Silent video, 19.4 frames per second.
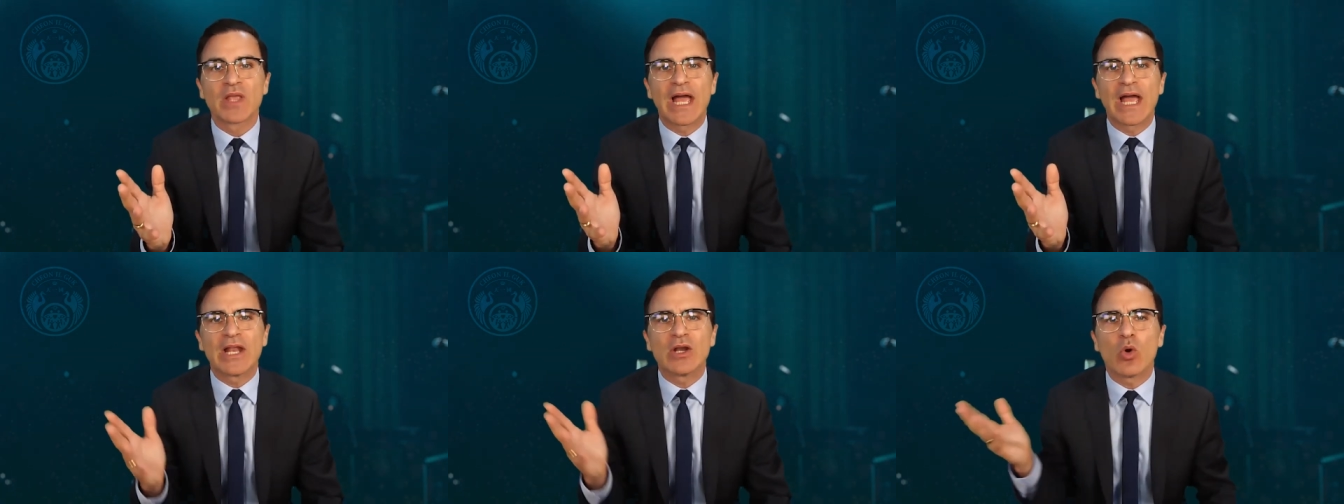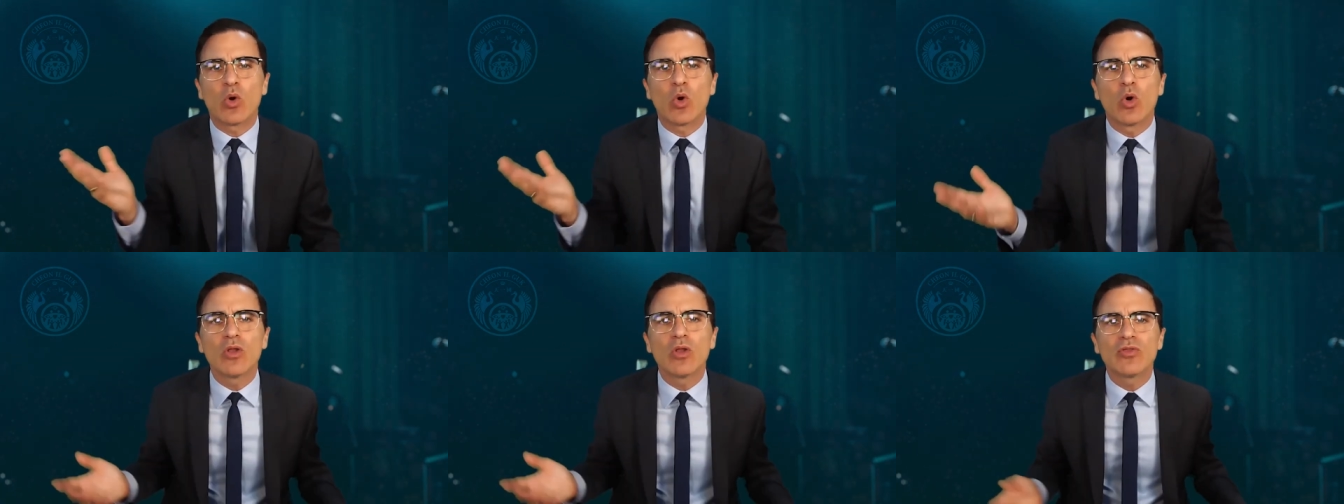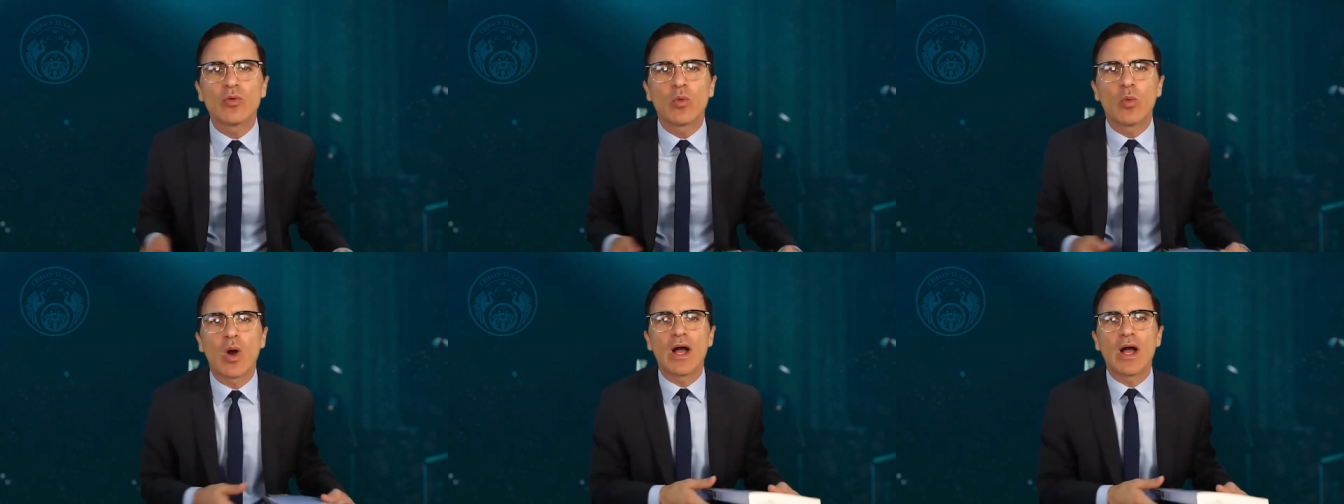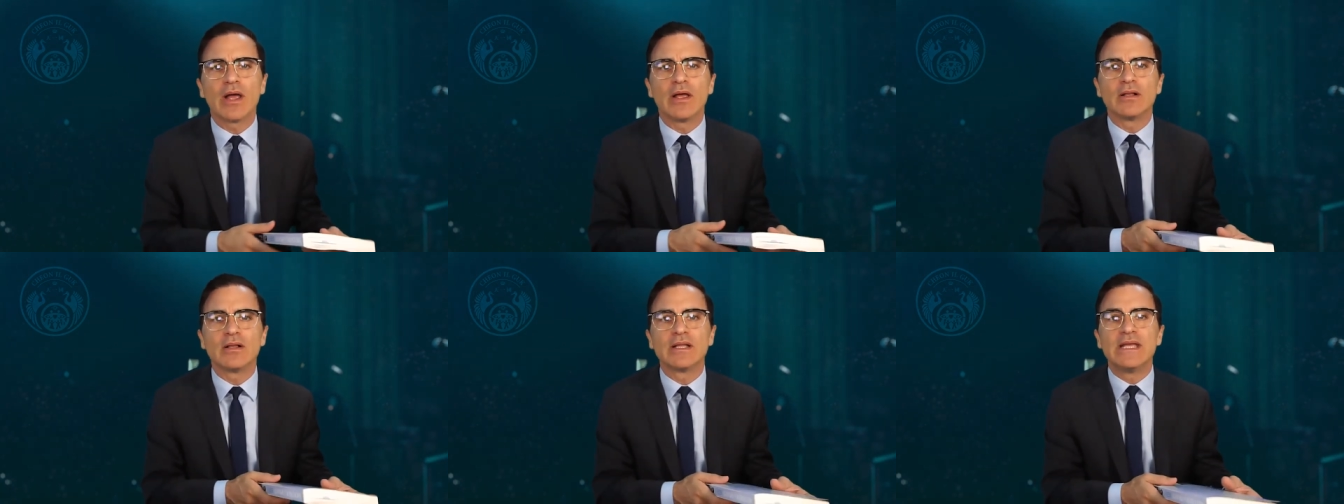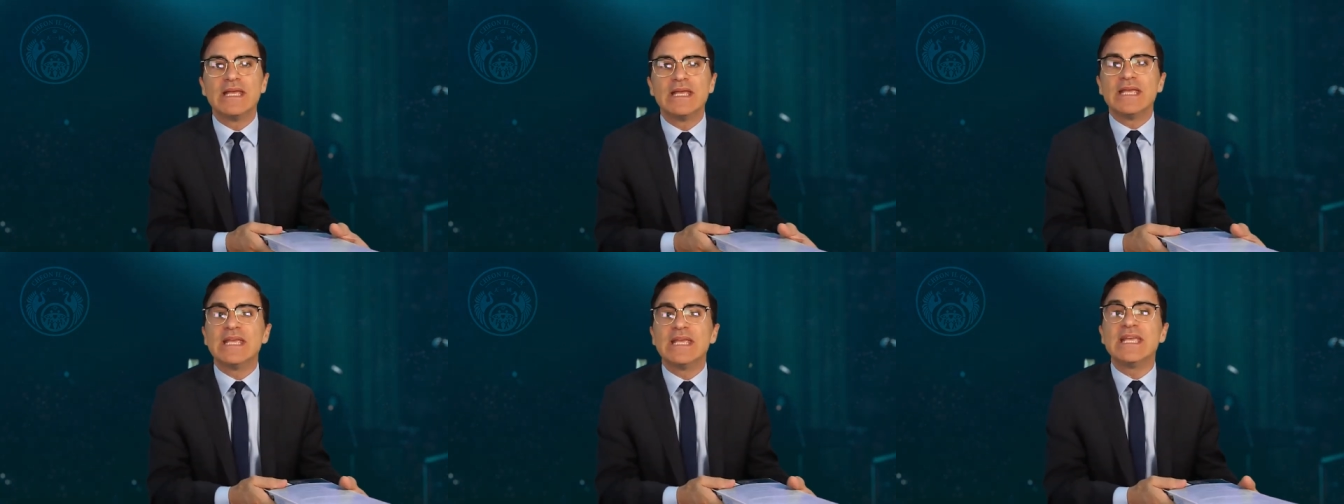And all the while,
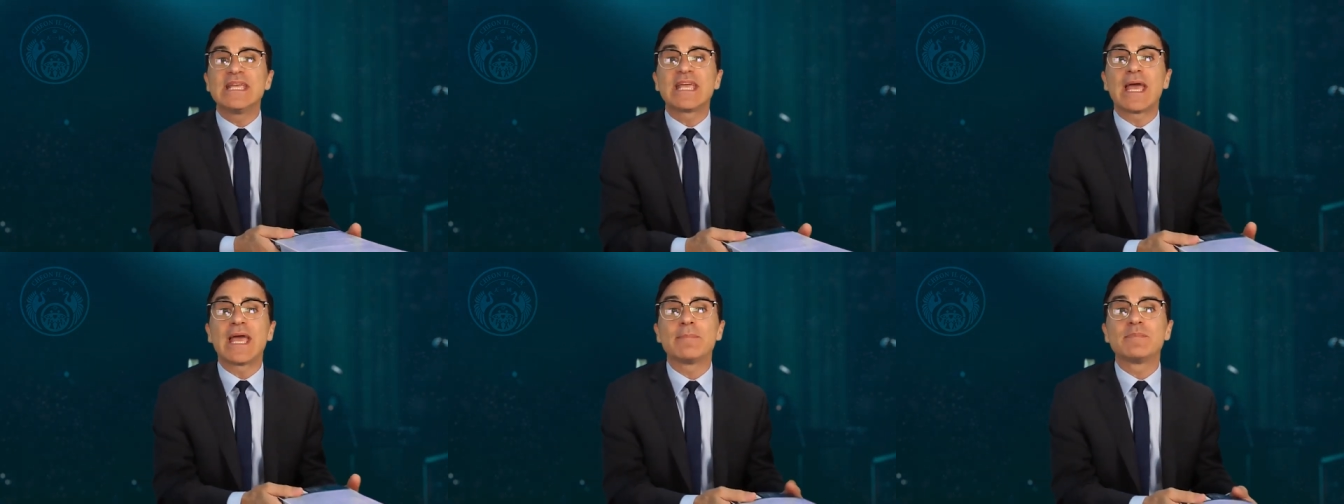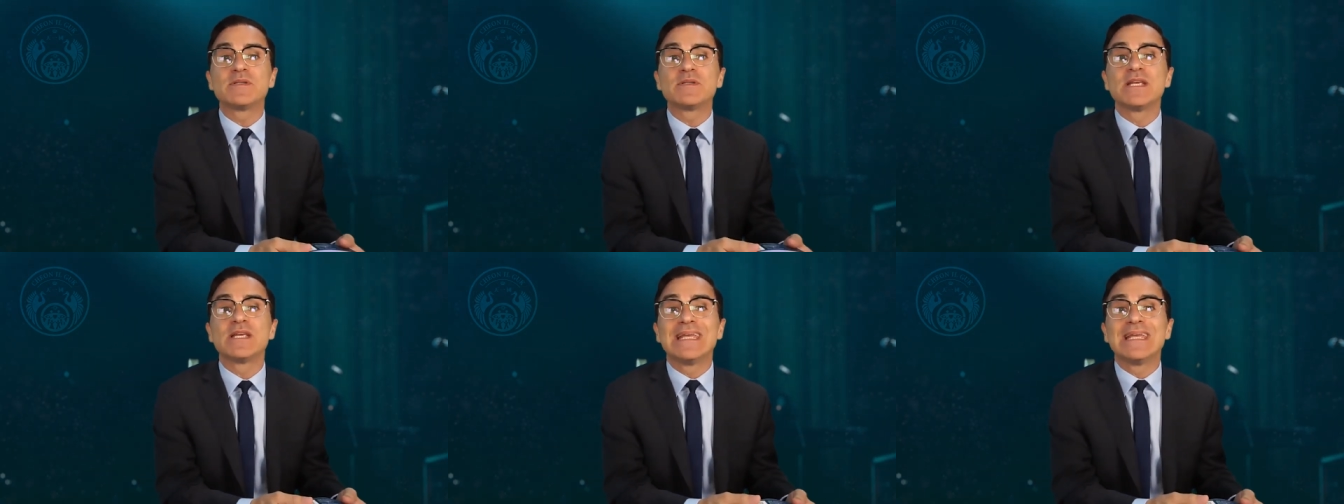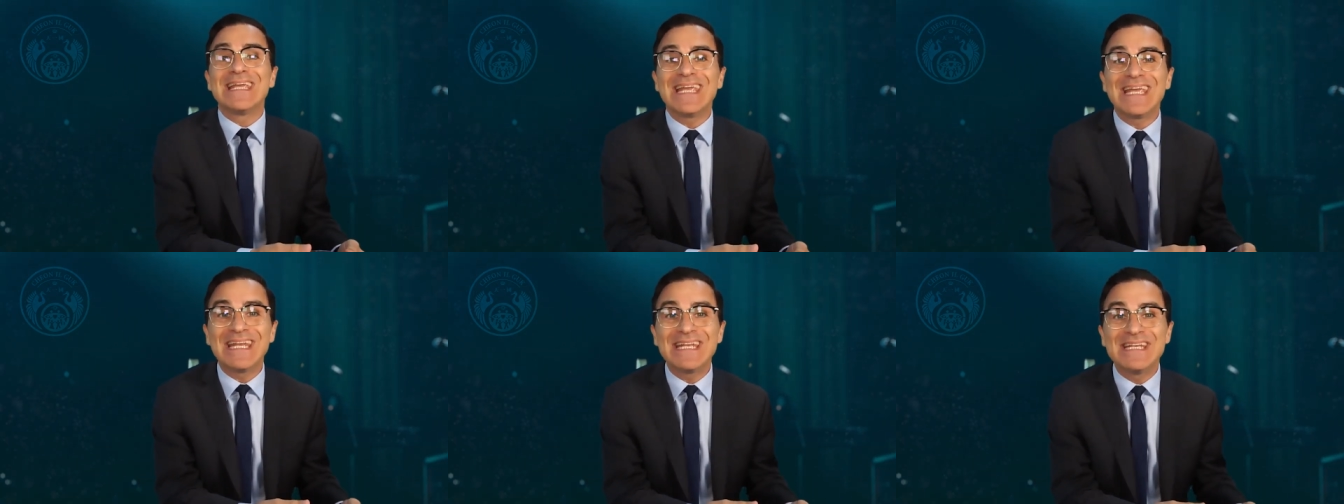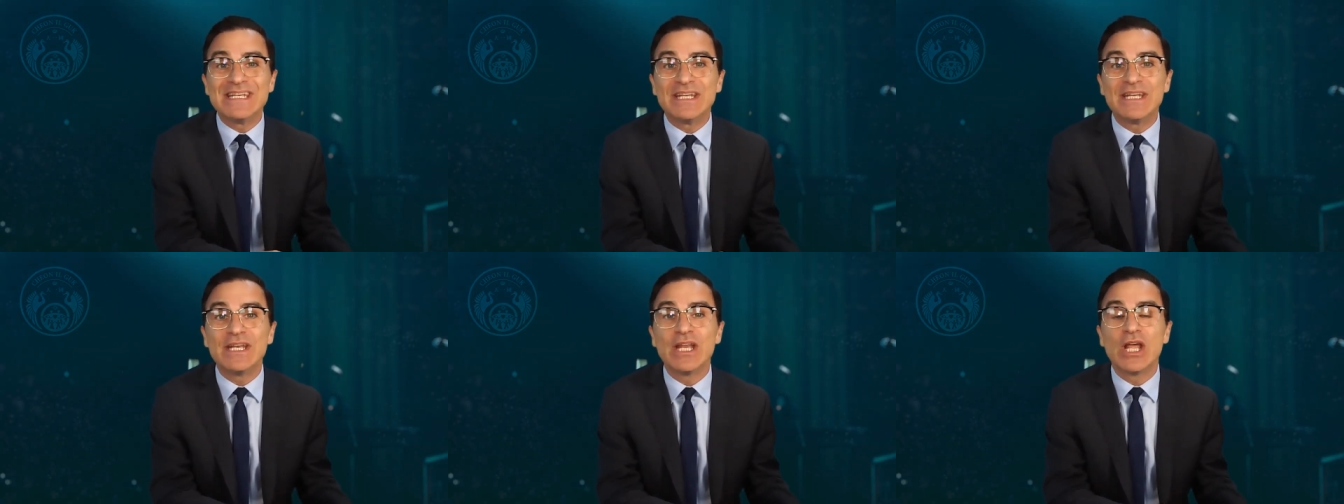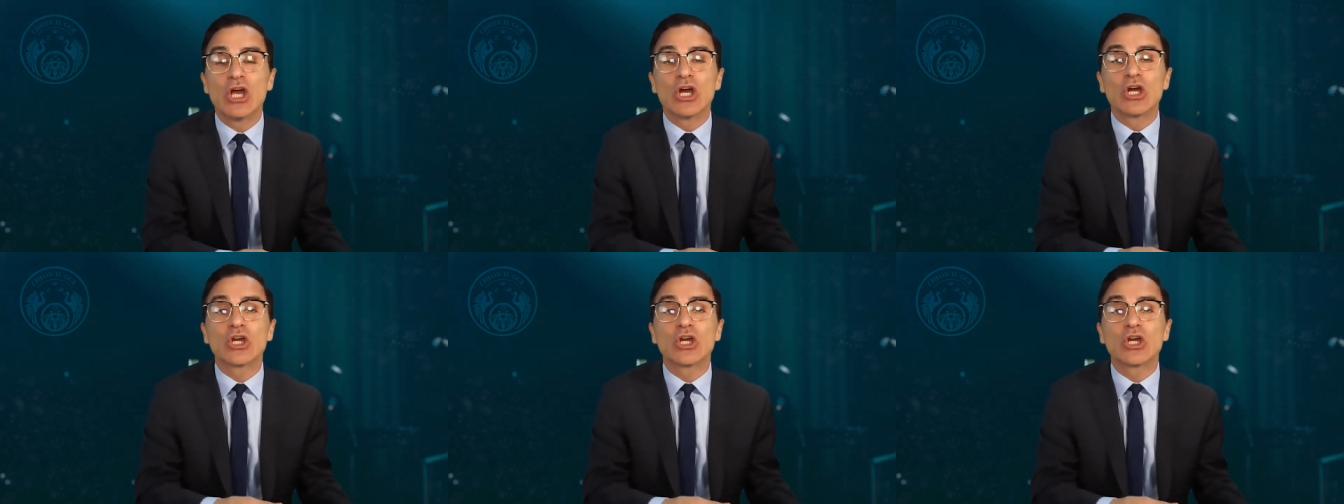he kept hidden